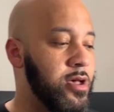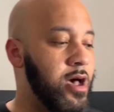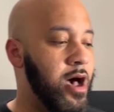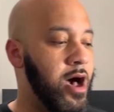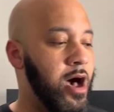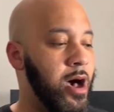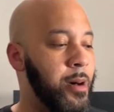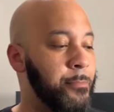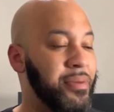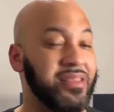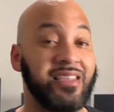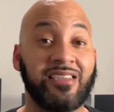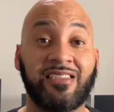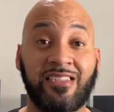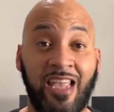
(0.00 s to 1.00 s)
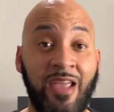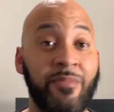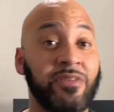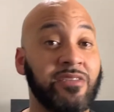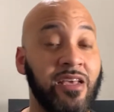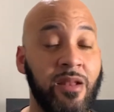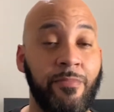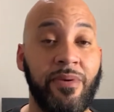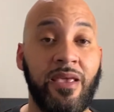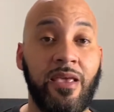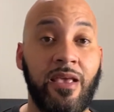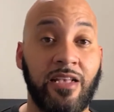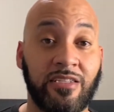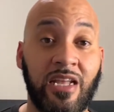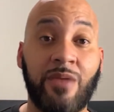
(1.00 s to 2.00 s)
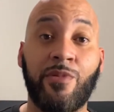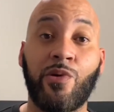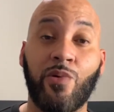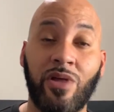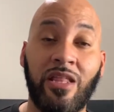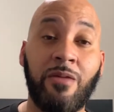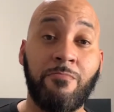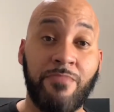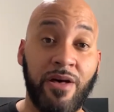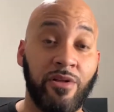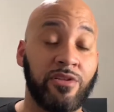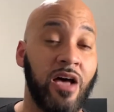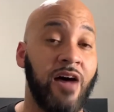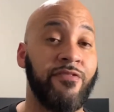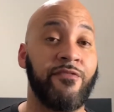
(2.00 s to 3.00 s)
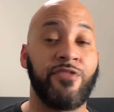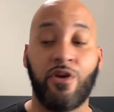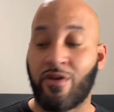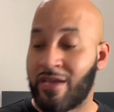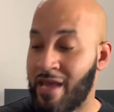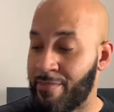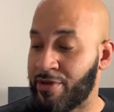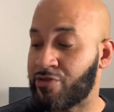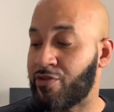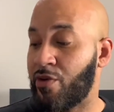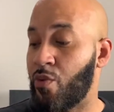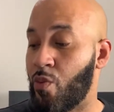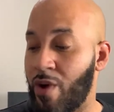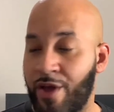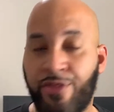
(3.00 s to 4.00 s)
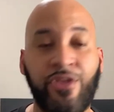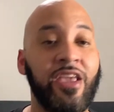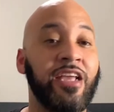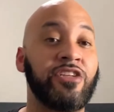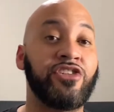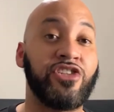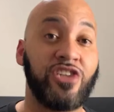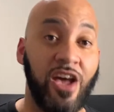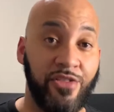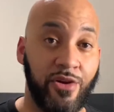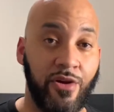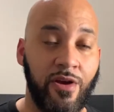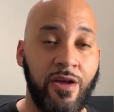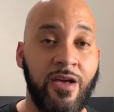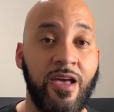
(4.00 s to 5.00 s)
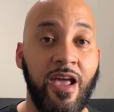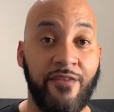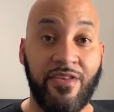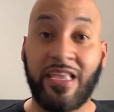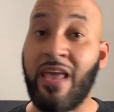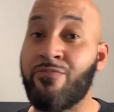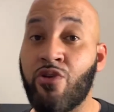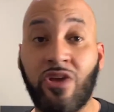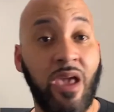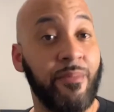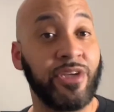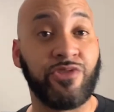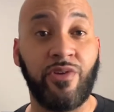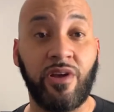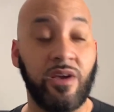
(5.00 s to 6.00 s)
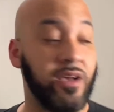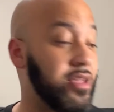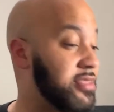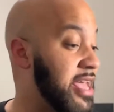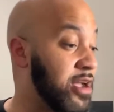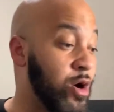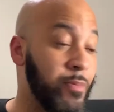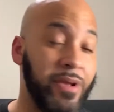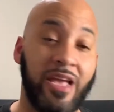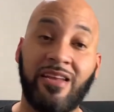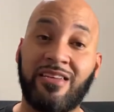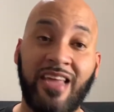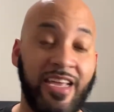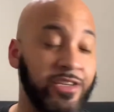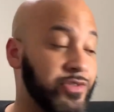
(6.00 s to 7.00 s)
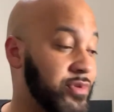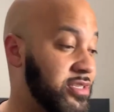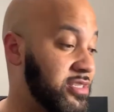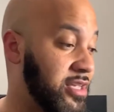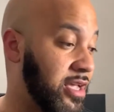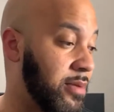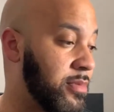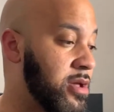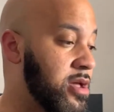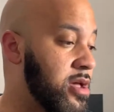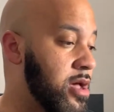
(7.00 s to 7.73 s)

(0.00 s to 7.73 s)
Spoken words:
But this team is going to be really built off of their chemistry with each other. If they keep their chemistry good, they're going to be a dangerous team.